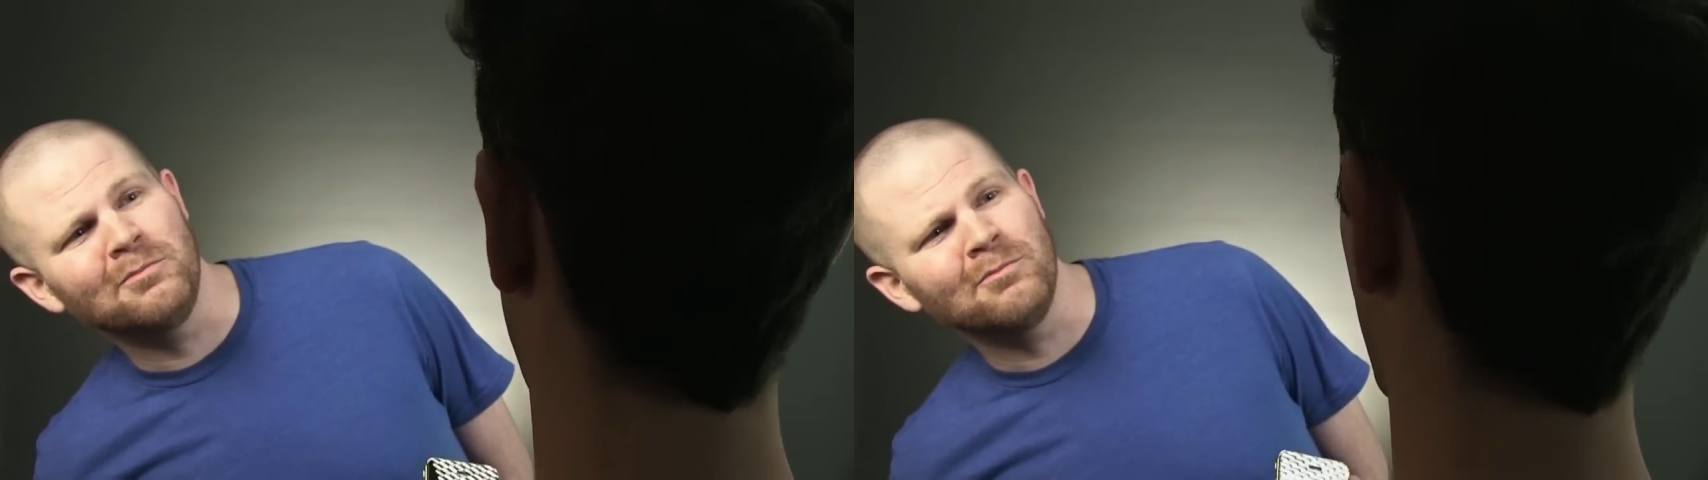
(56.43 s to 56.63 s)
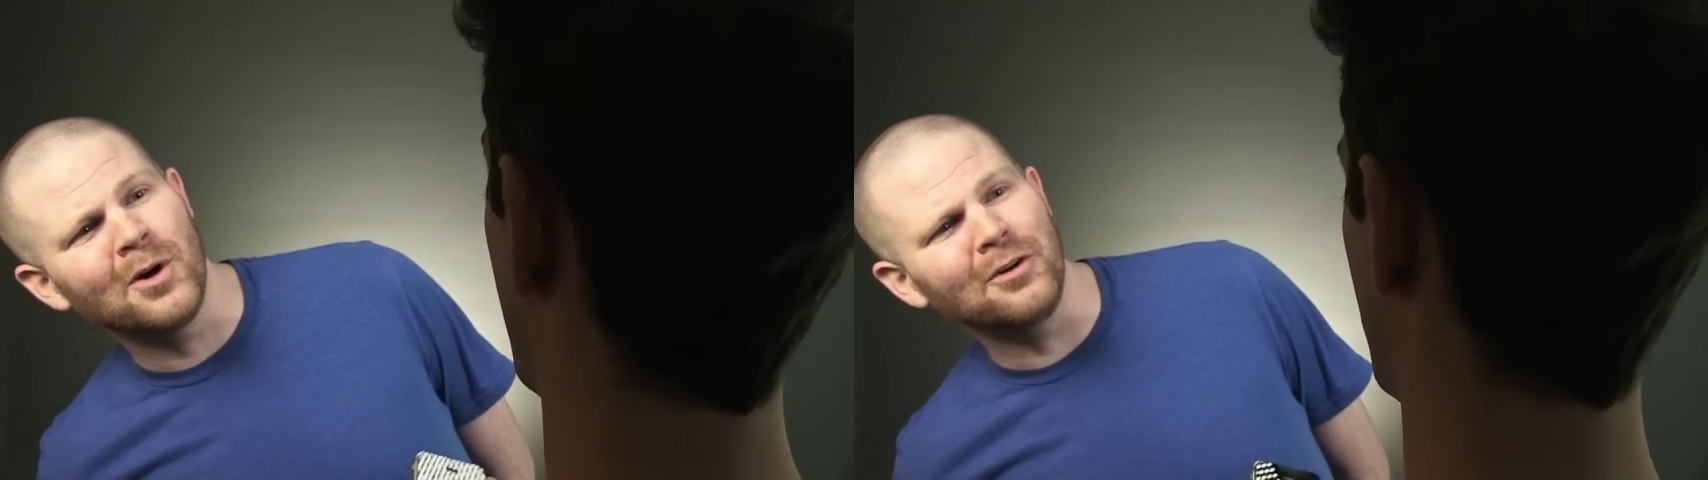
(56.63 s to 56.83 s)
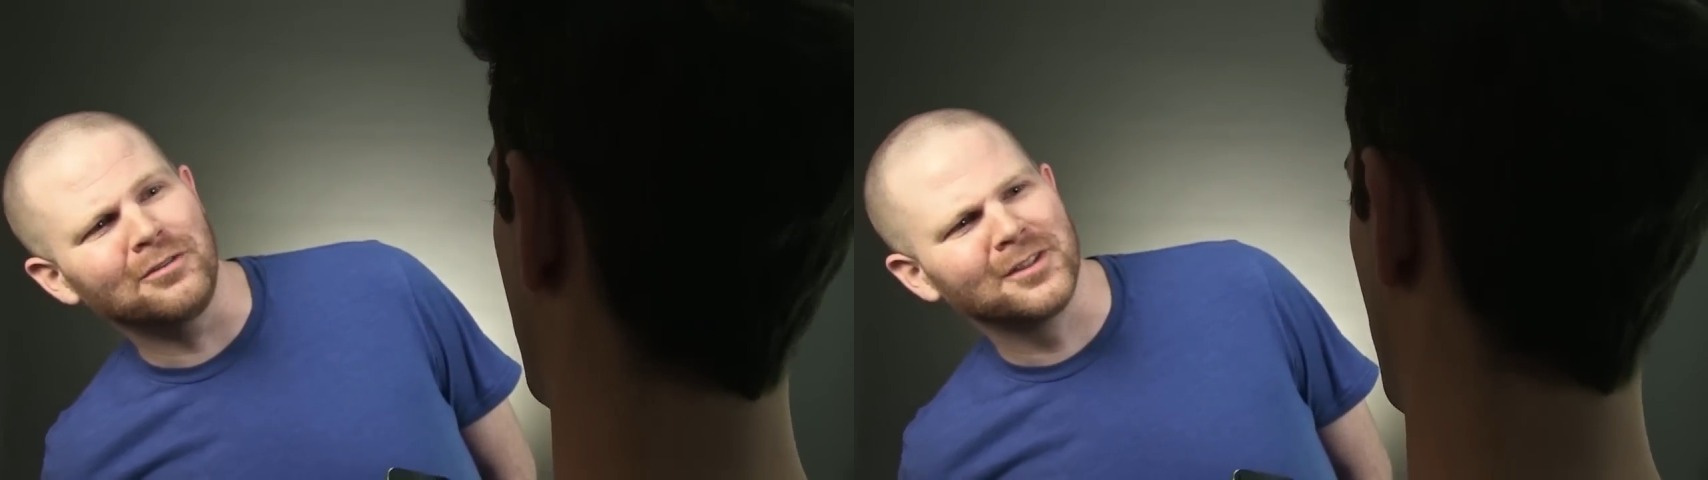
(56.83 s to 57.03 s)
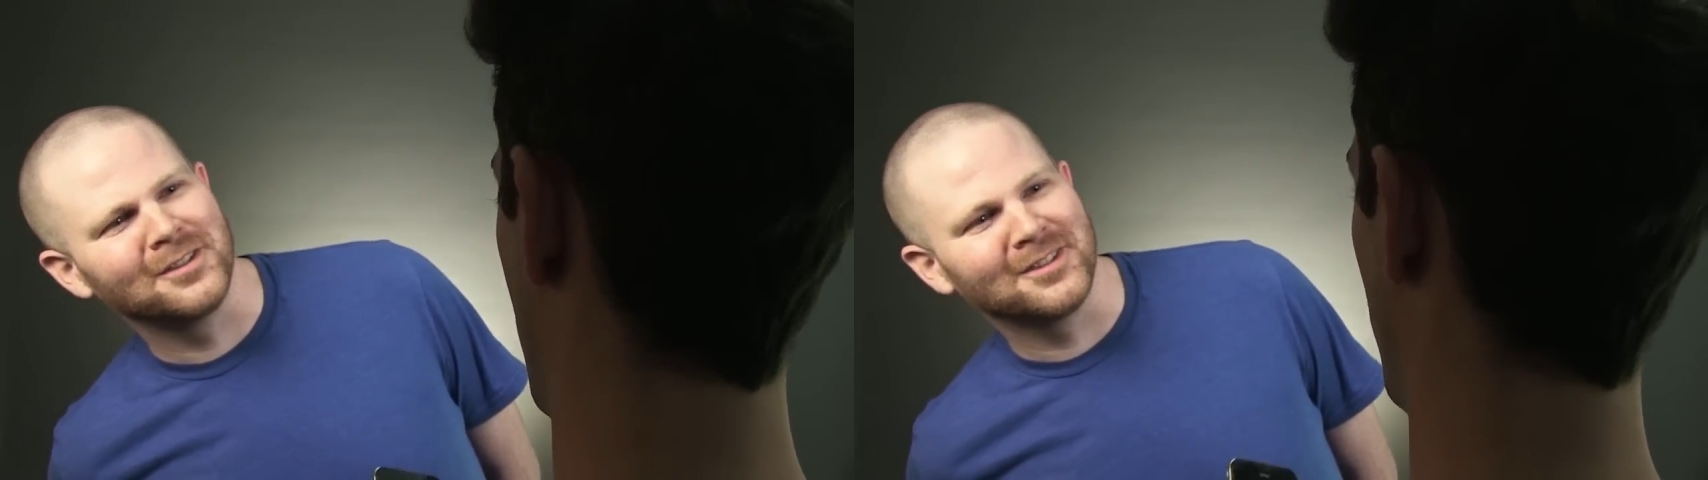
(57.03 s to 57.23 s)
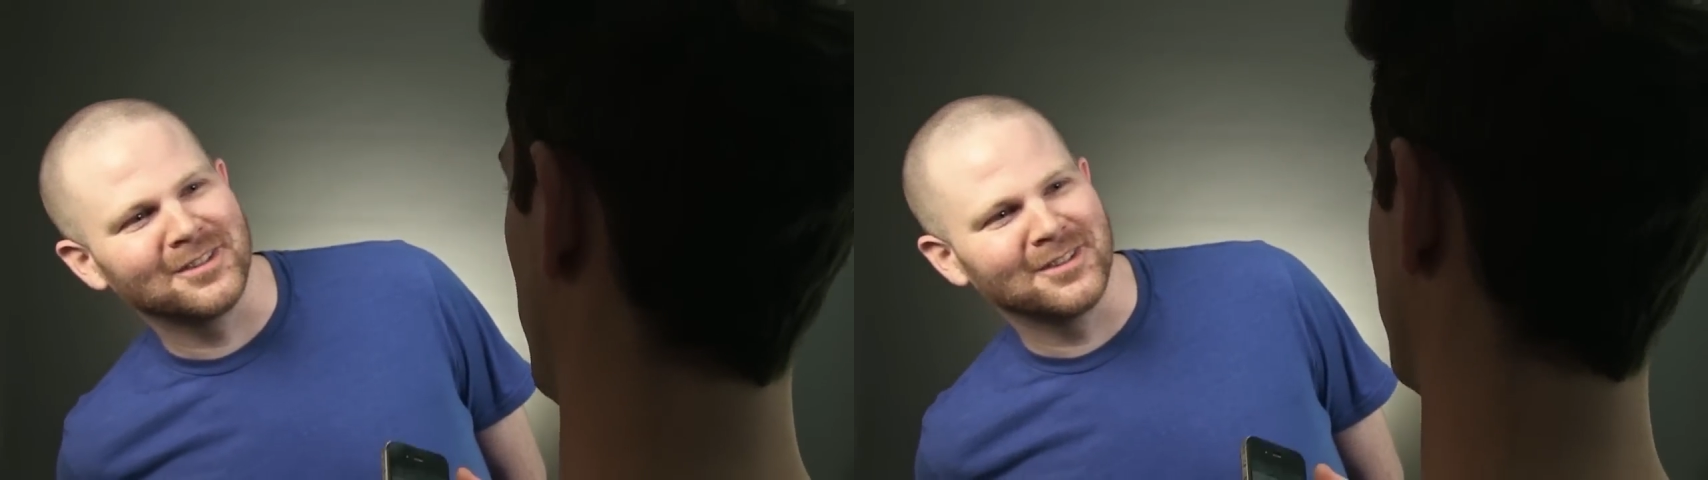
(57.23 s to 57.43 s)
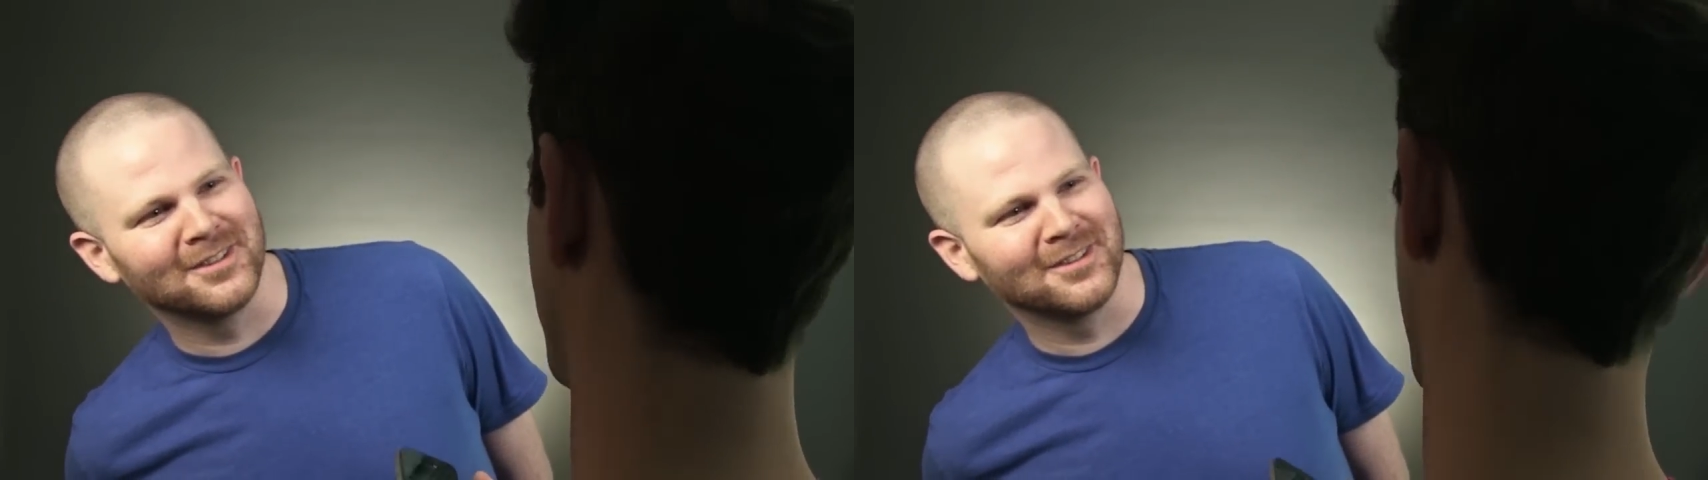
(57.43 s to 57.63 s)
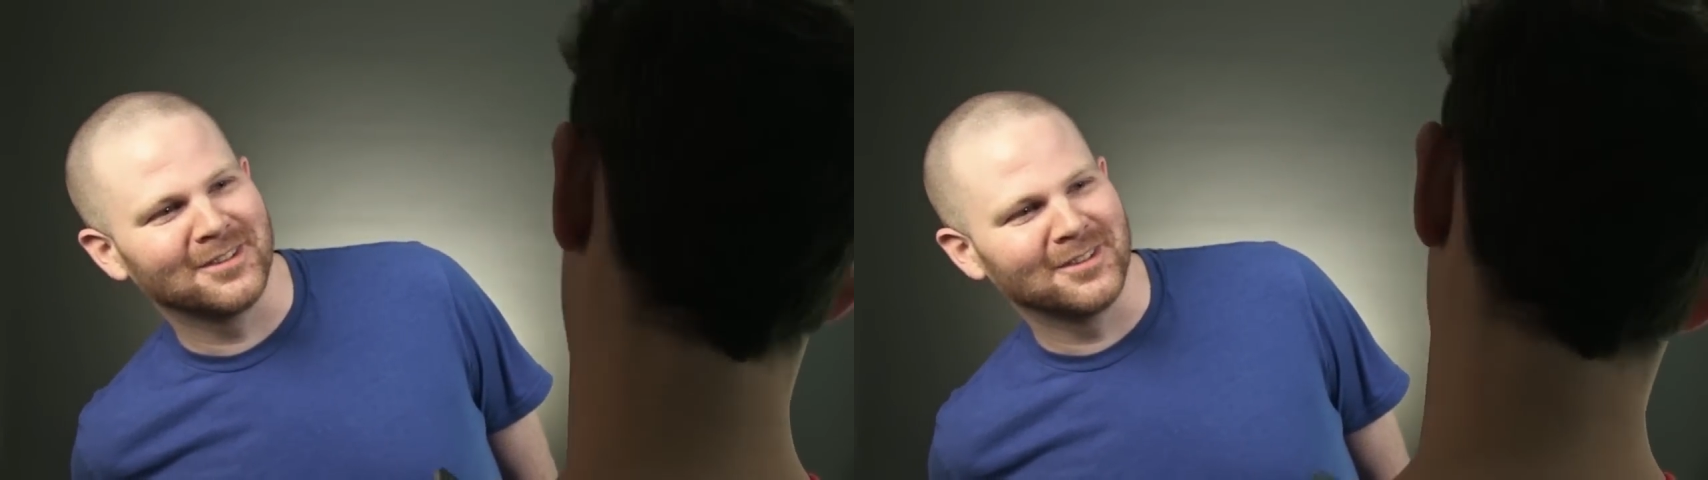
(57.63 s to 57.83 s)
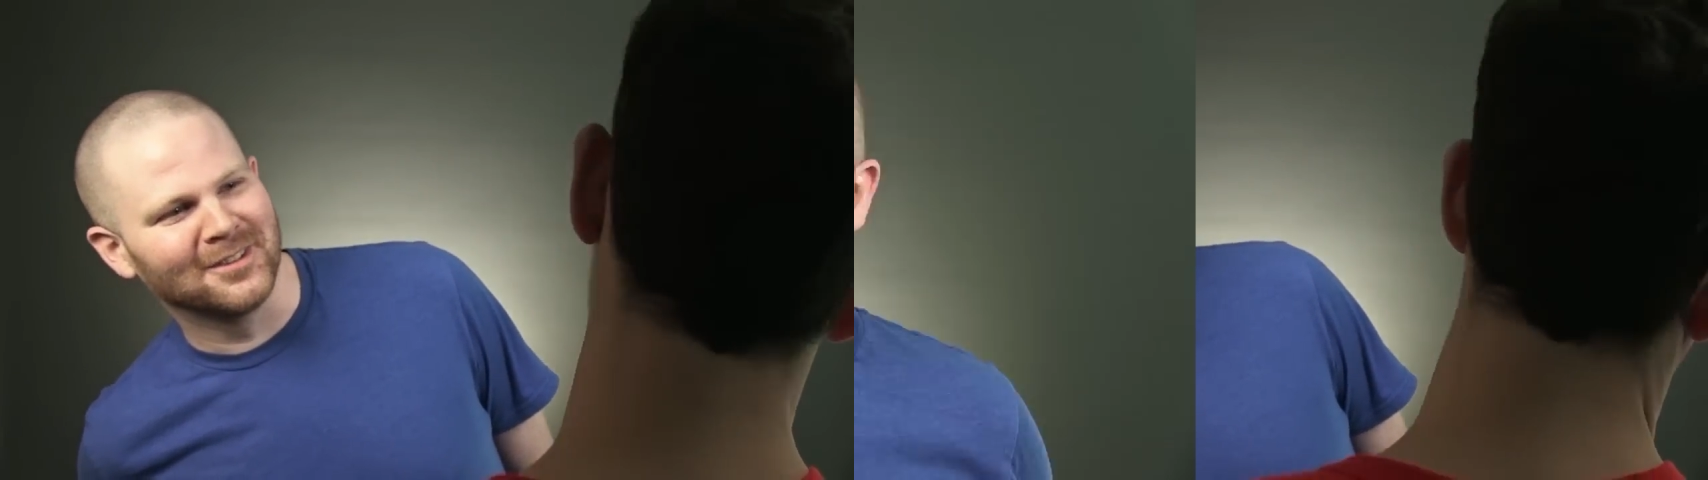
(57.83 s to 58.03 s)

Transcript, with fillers: Move. Oh, sorry.